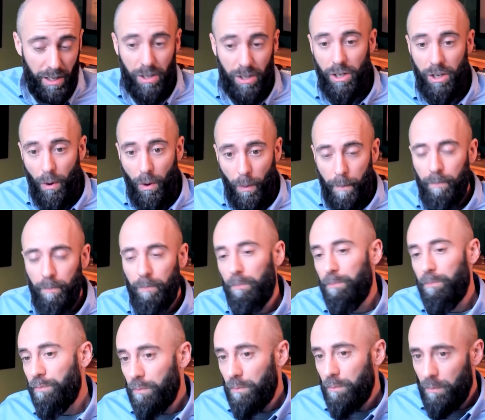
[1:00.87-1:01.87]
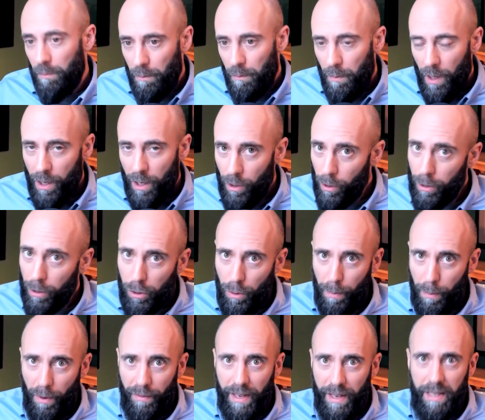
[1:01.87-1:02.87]
So, in order to
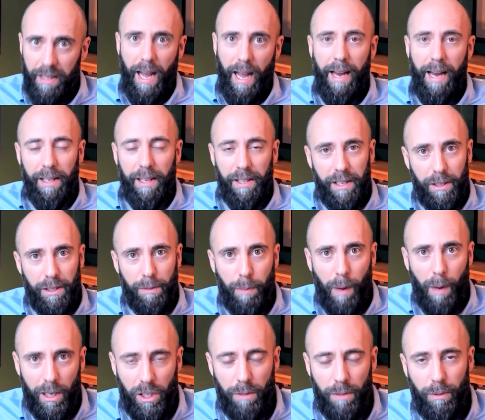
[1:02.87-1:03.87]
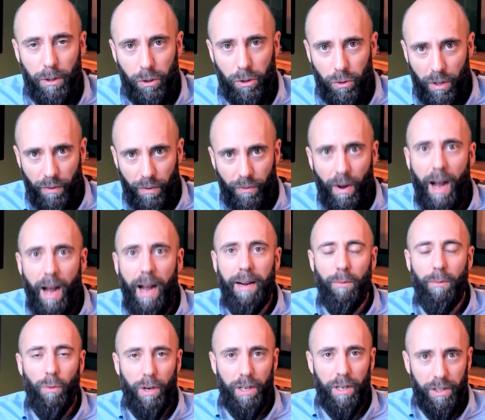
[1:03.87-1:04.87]
prevent that, it is possible to
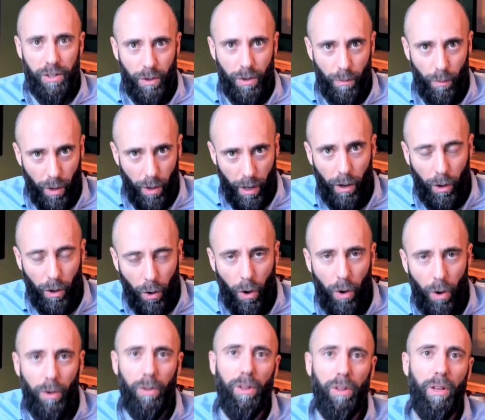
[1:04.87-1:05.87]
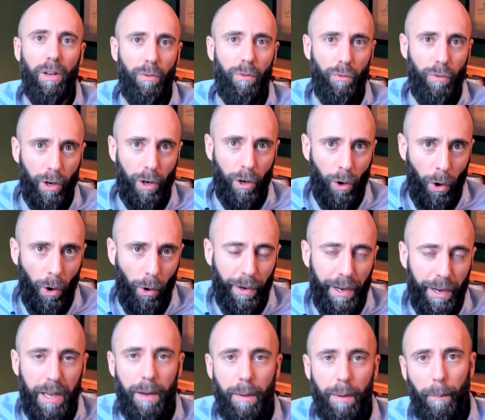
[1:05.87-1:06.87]
define what are called
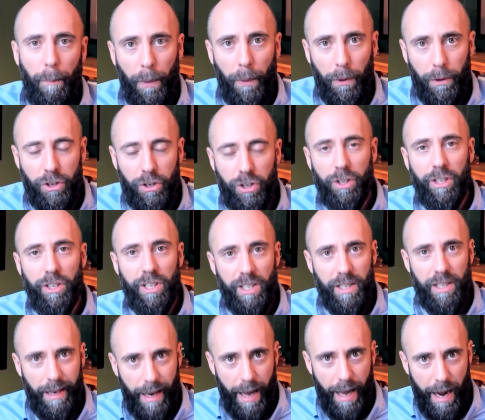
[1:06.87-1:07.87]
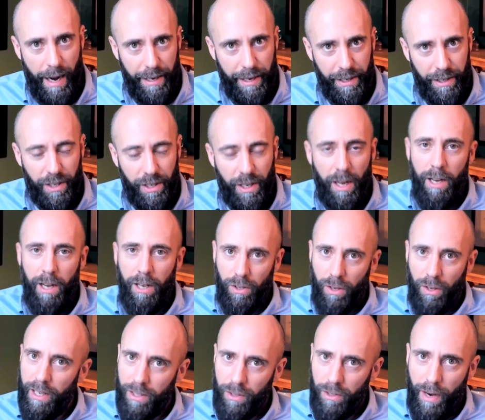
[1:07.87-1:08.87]
recurring purchase lines. So
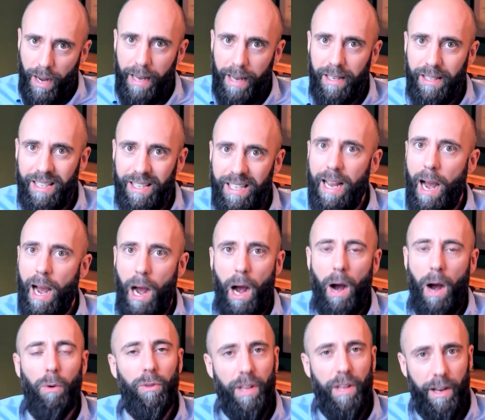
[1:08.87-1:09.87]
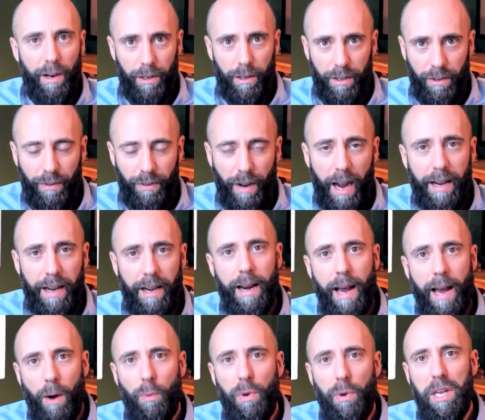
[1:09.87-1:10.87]
let's go ahead and see how they are defined and
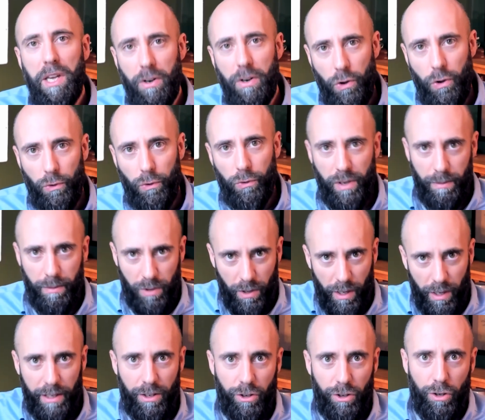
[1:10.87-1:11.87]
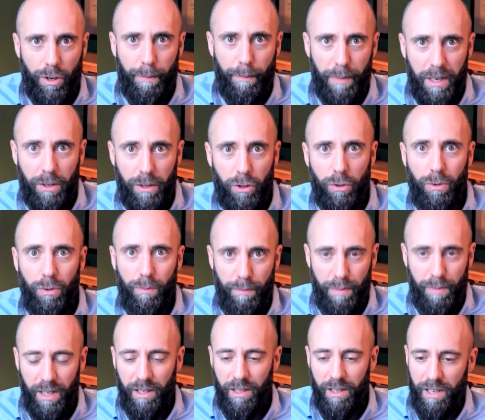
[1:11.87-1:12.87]
how we can use them. So let's jump into
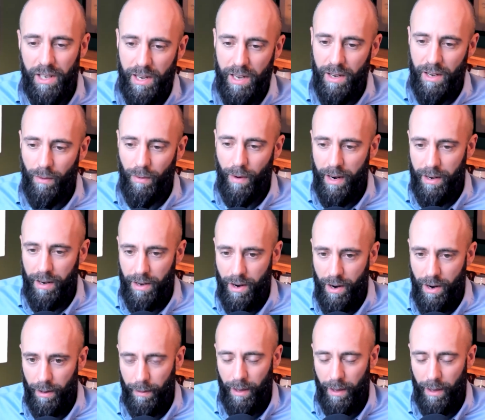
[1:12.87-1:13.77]
BC right here.